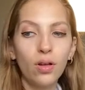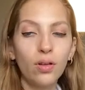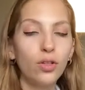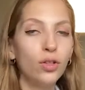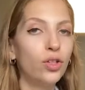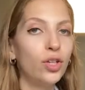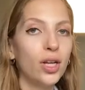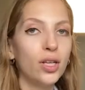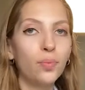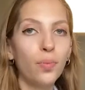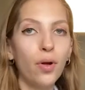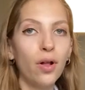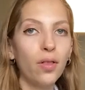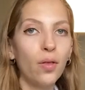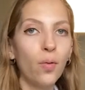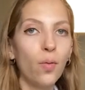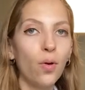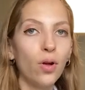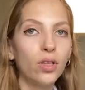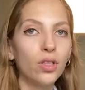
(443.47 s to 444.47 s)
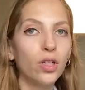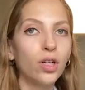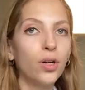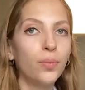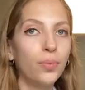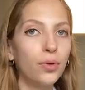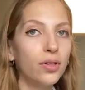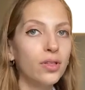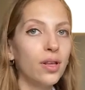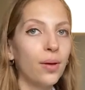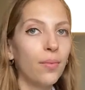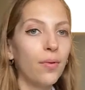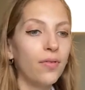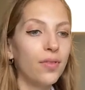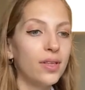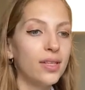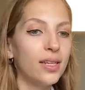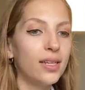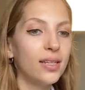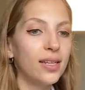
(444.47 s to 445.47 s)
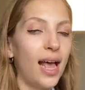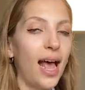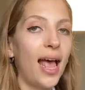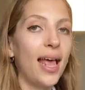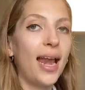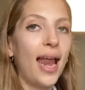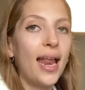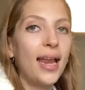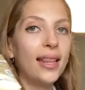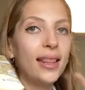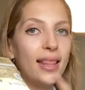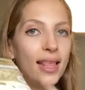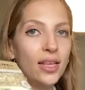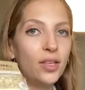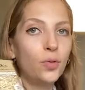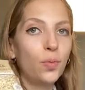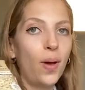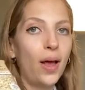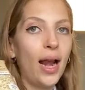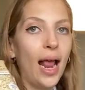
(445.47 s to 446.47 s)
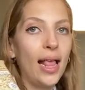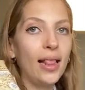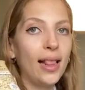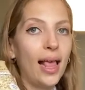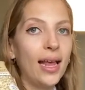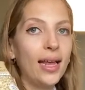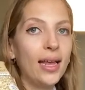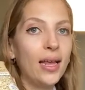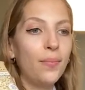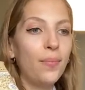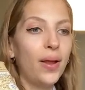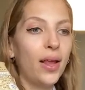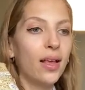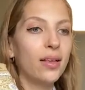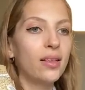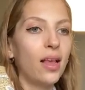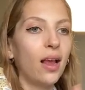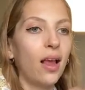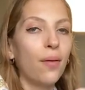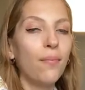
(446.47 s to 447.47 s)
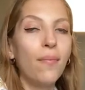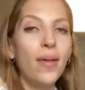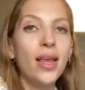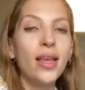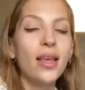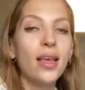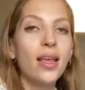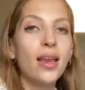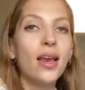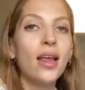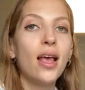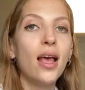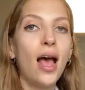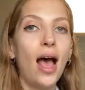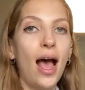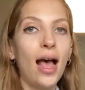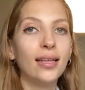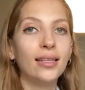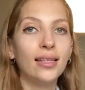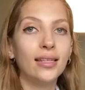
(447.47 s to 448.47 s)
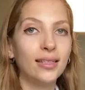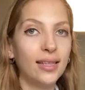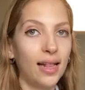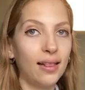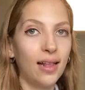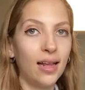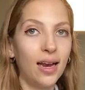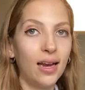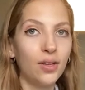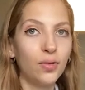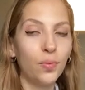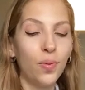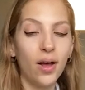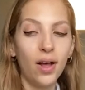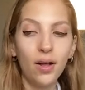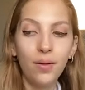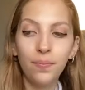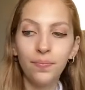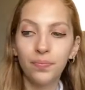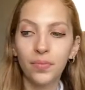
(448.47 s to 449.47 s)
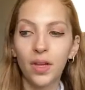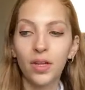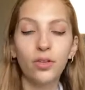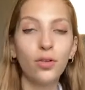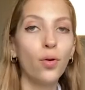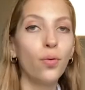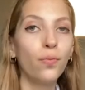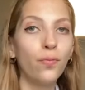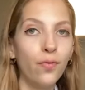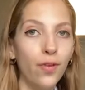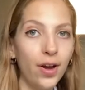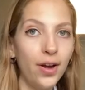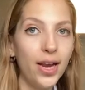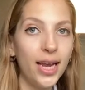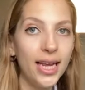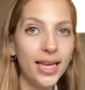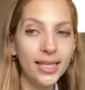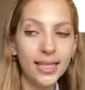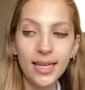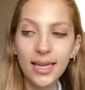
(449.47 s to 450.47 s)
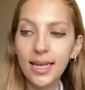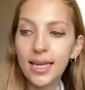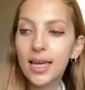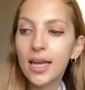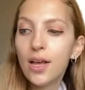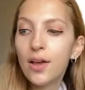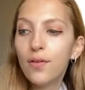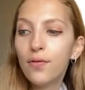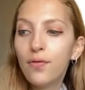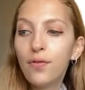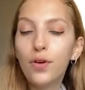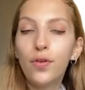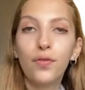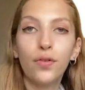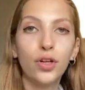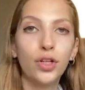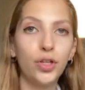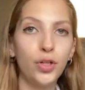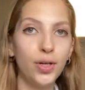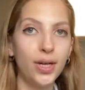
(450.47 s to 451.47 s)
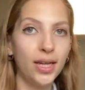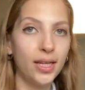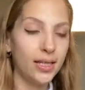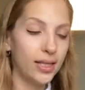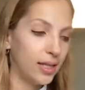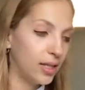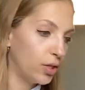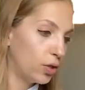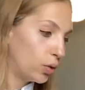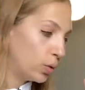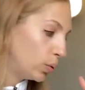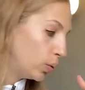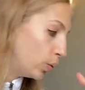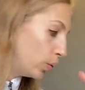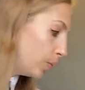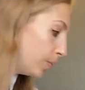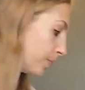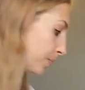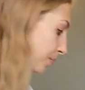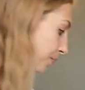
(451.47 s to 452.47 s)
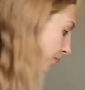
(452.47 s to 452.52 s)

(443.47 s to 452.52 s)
You just boil the water, put some of this inside, and this one, I like it because I can make it as a salad as well. So very easy food for students too.